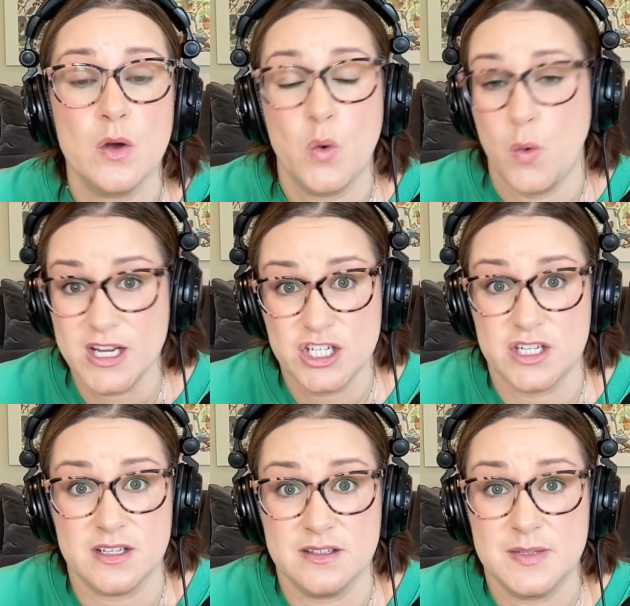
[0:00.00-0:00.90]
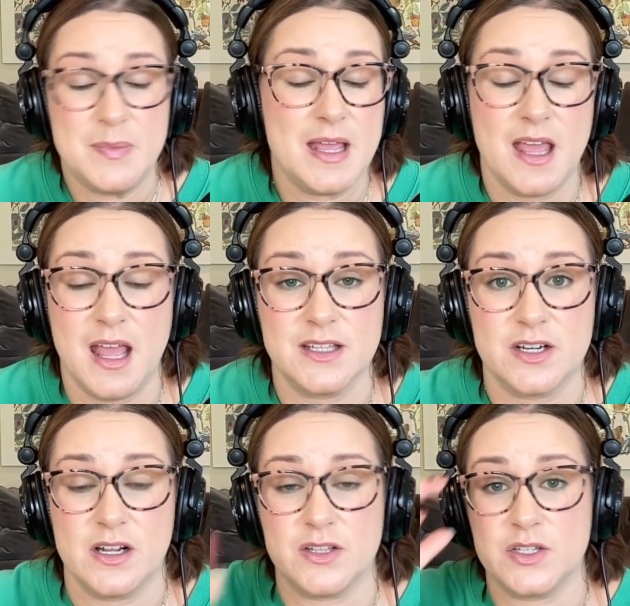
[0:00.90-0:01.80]
questions being
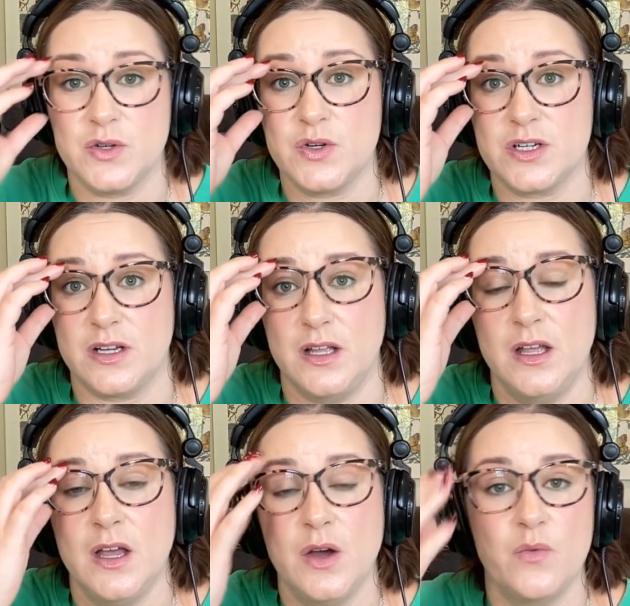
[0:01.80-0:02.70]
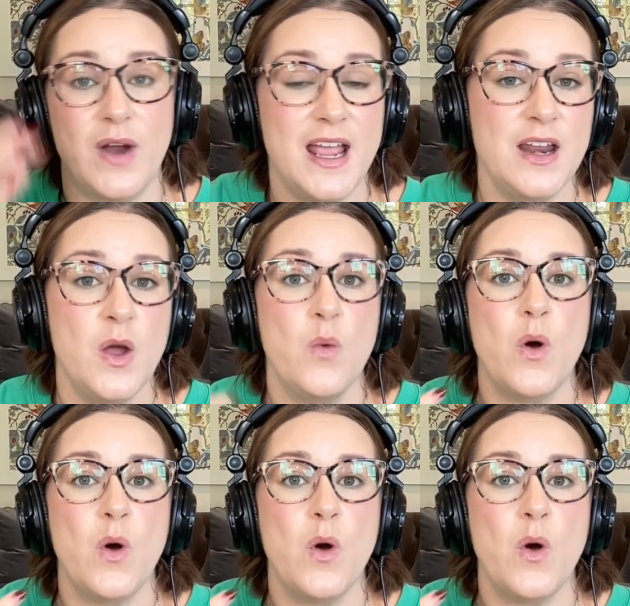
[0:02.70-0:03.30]
answered on social, right?